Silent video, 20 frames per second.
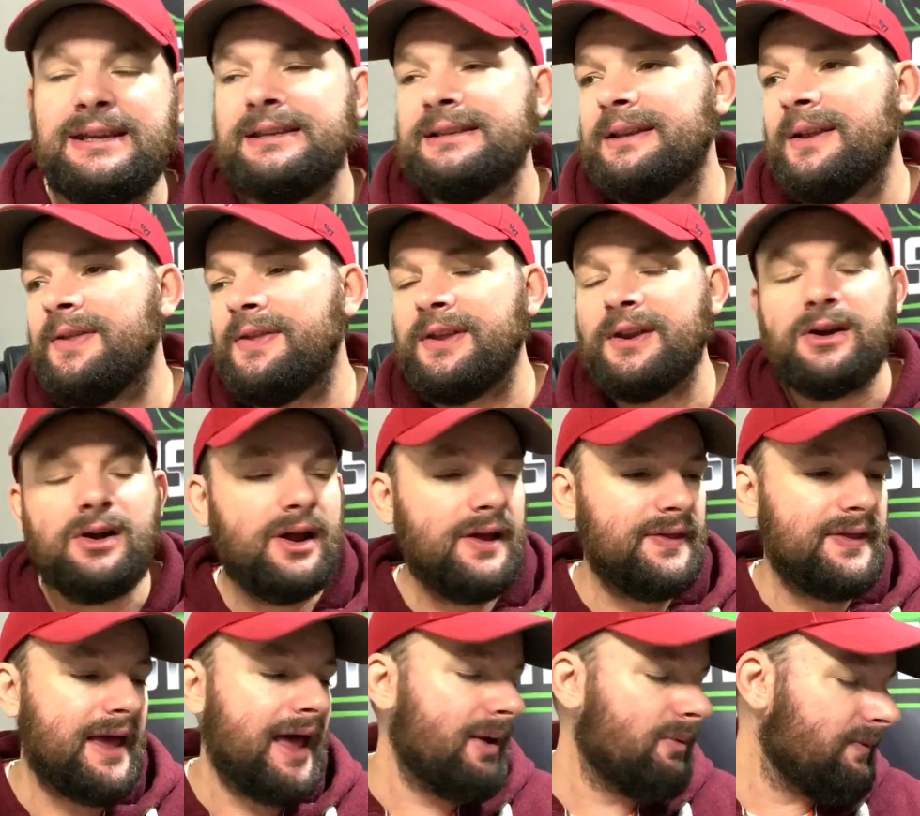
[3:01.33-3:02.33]
something
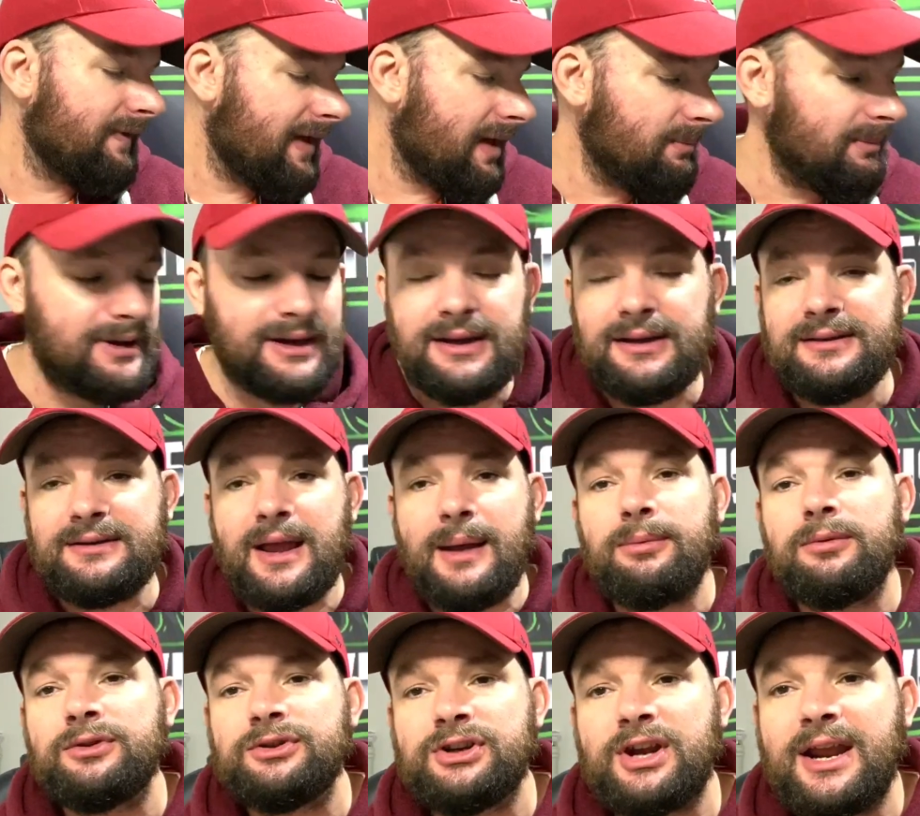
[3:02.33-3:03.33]
like that, without me
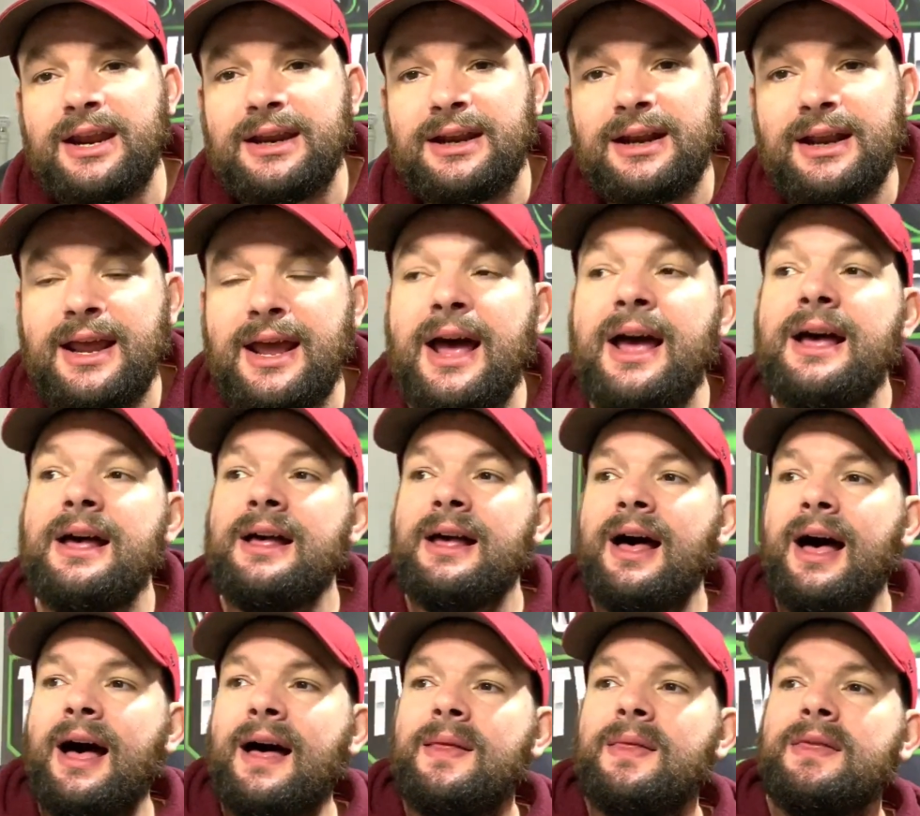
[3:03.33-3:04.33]
double checking it.
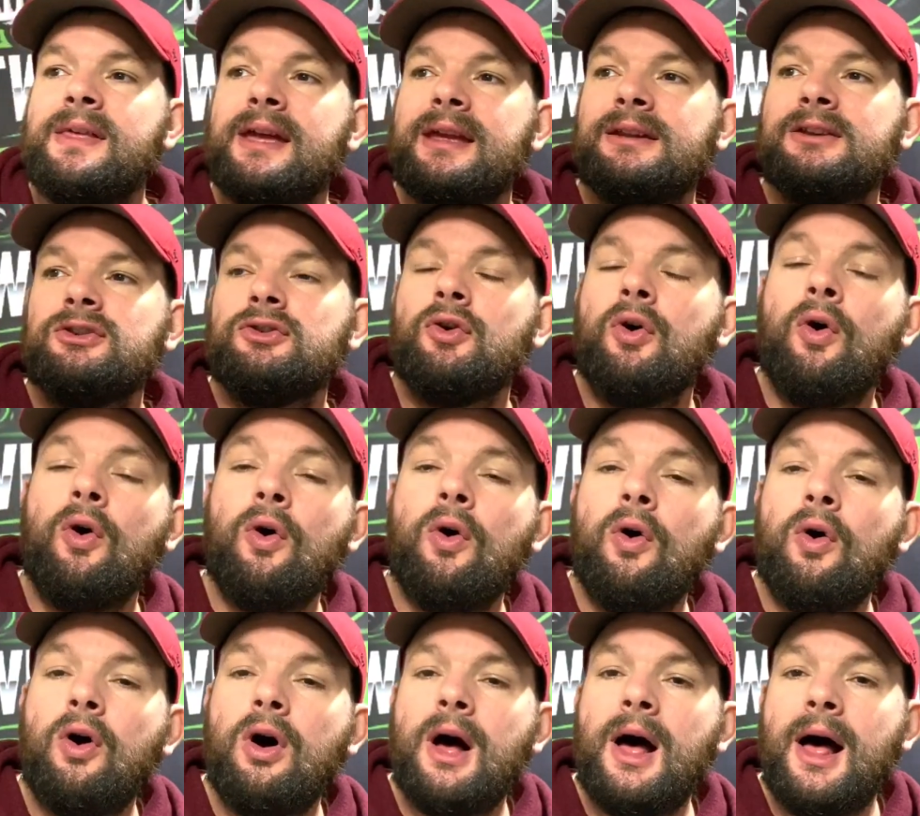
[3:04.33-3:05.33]
And then
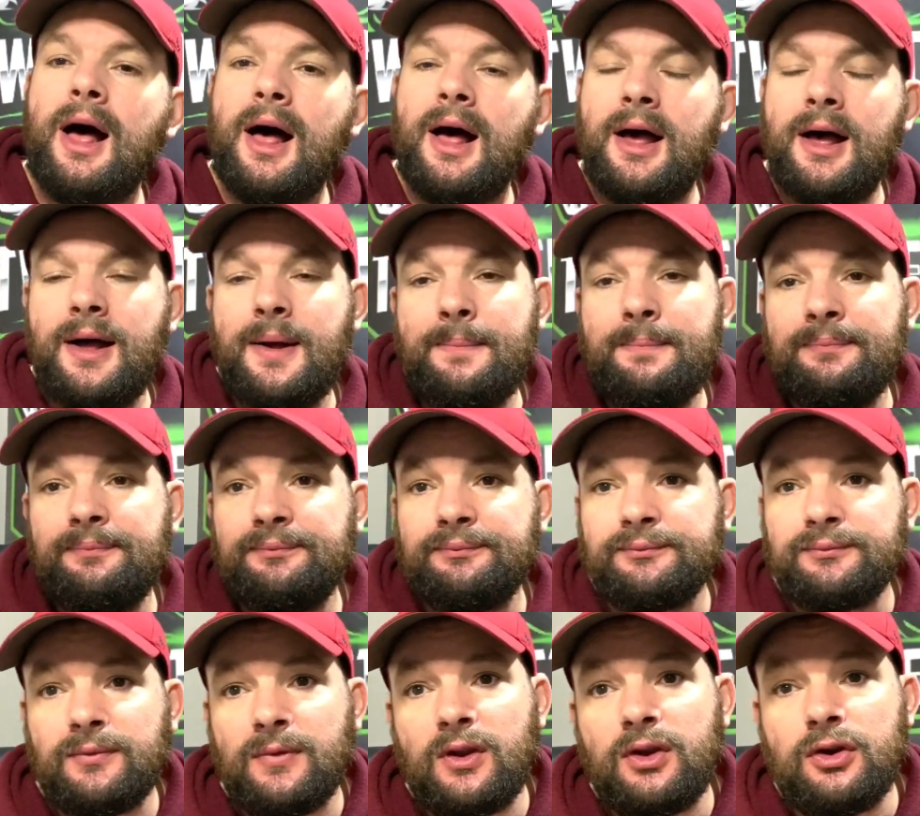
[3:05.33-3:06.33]
your
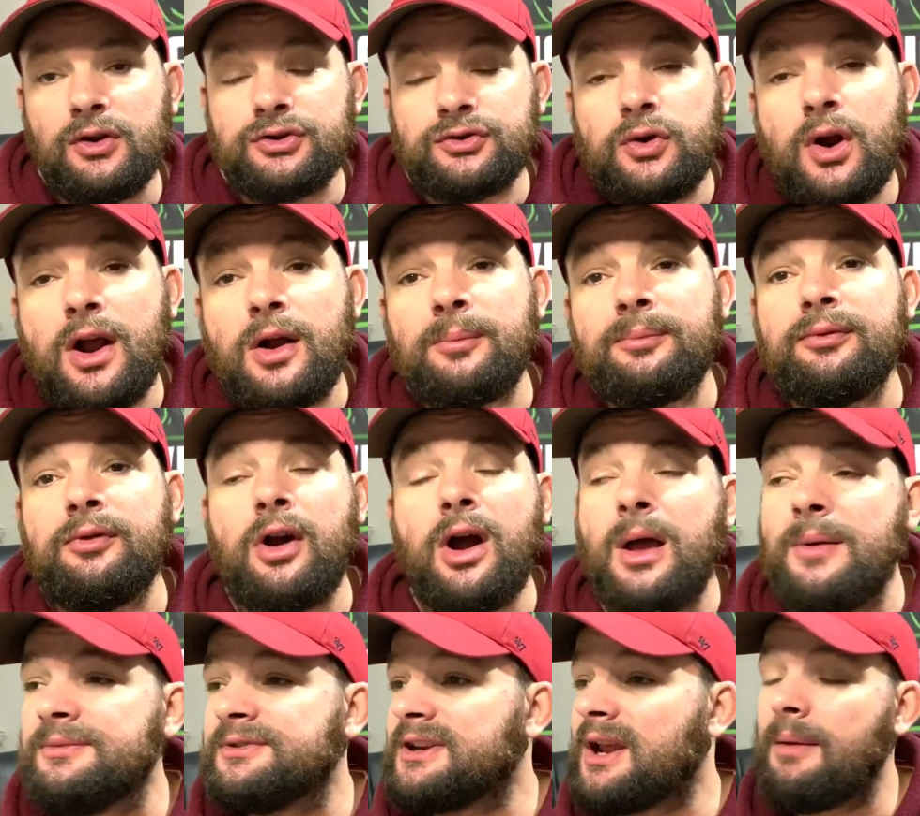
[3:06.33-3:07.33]
Trigon
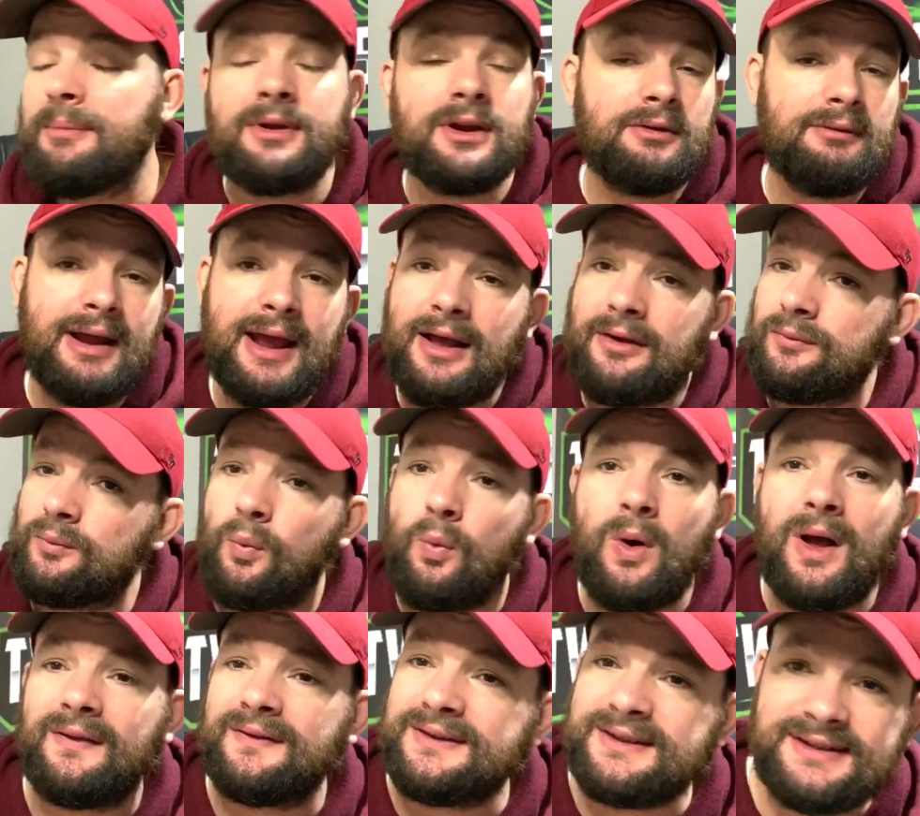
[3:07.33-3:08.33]
Primes coming around
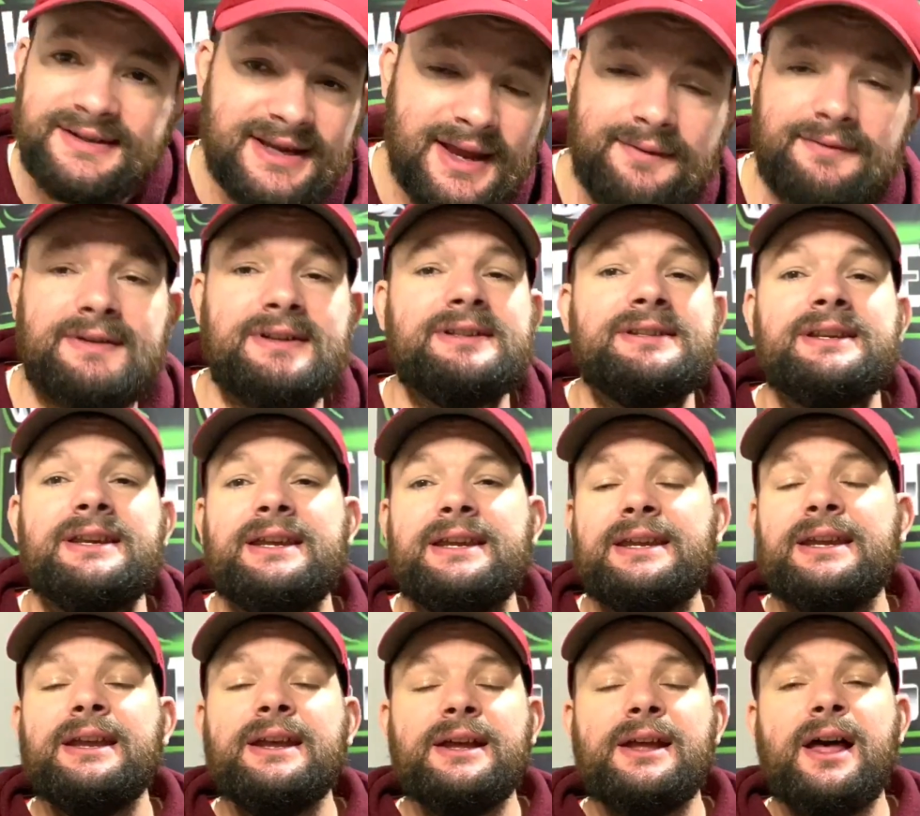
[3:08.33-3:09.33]

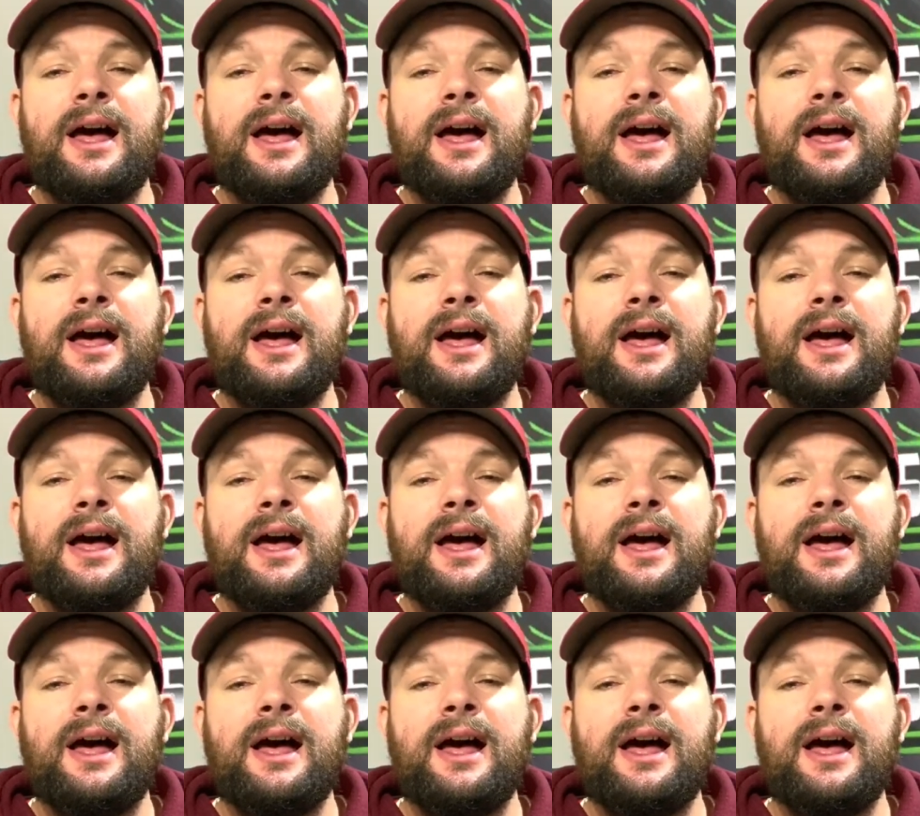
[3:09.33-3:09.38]
170.